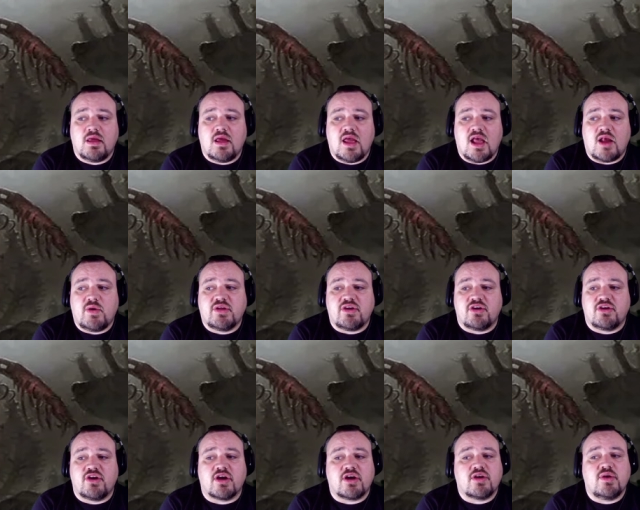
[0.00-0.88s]
and return
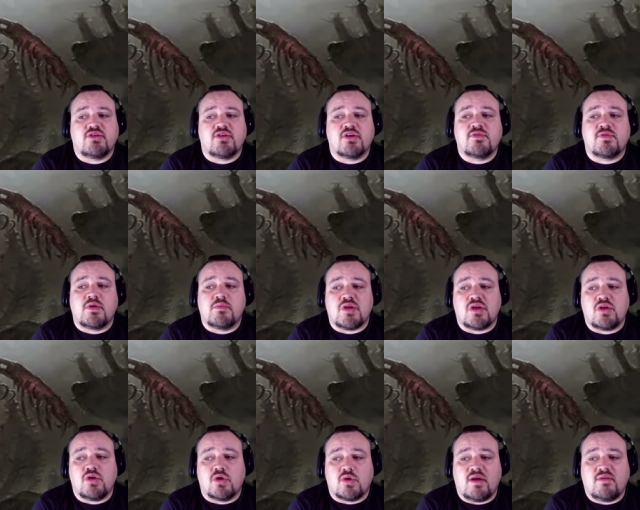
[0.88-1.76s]
target creature from
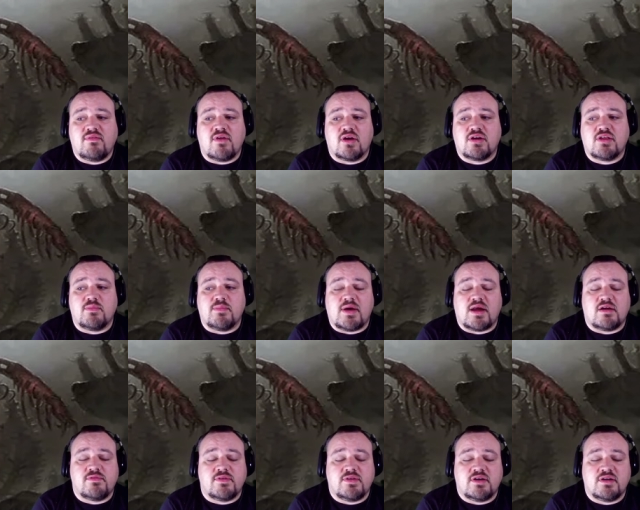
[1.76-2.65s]
your graveyard to the
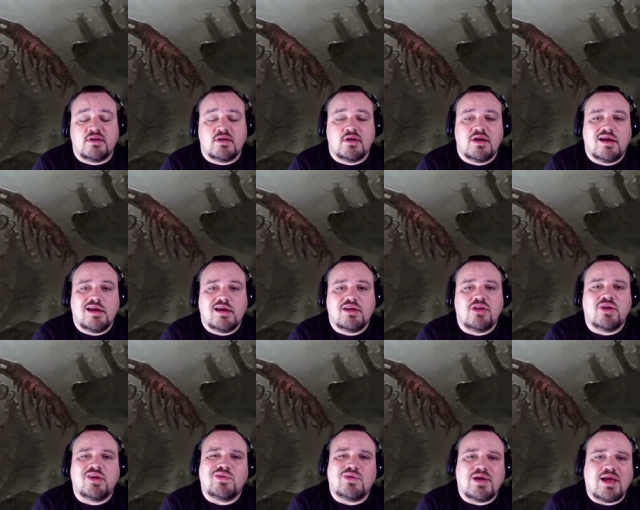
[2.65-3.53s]
battlefield. You
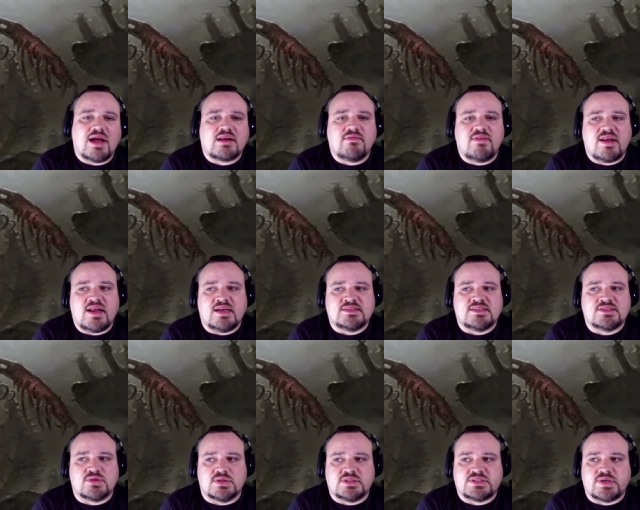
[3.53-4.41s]
can only activate it as a
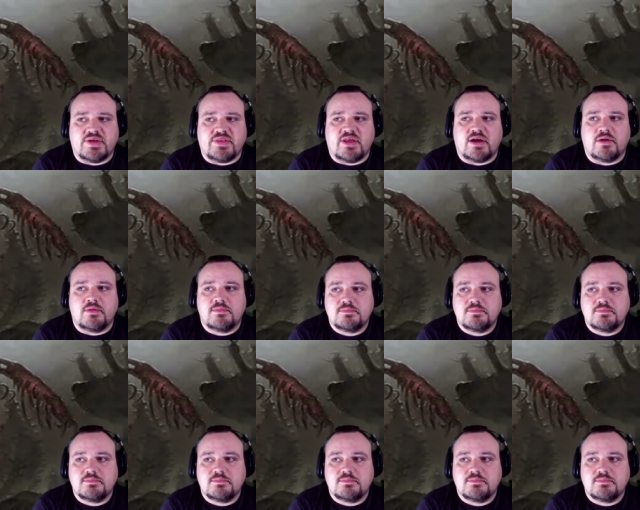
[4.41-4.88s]
sorcery, though.